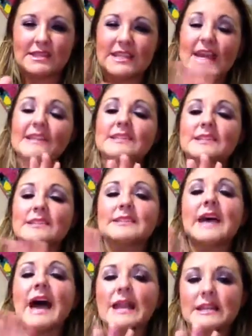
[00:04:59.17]

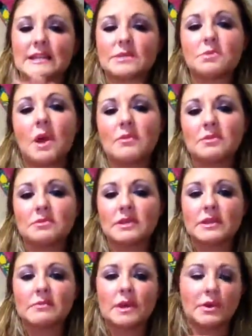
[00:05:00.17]
Satin is probably
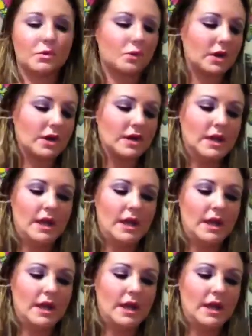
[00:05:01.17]
the better word.